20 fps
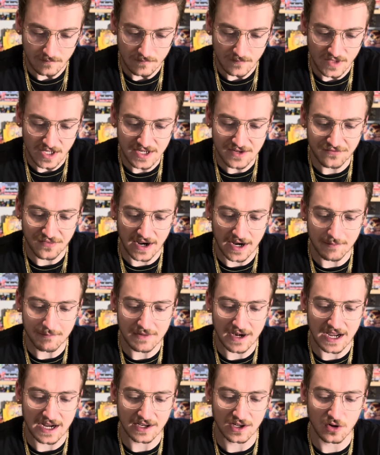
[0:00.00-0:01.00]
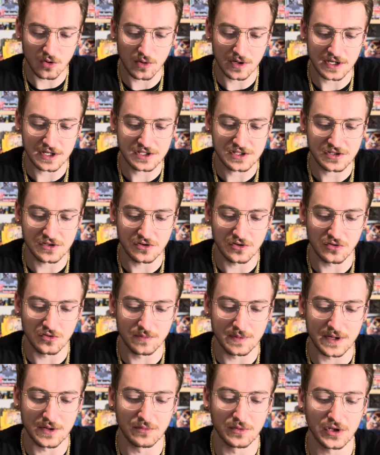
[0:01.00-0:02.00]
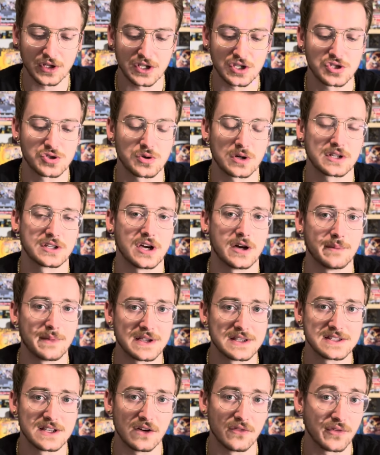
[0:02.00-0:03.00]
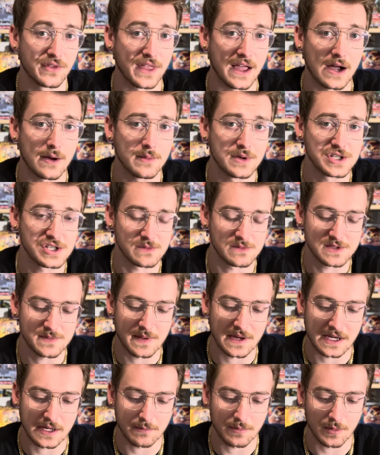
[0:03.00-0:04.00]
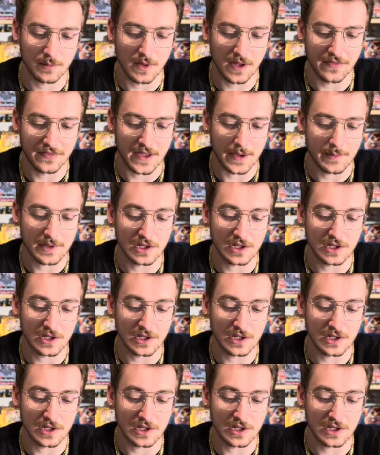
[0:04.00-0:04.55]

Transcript: if I'm not going to be really strict on myself with how much I'm spending per month, I'm at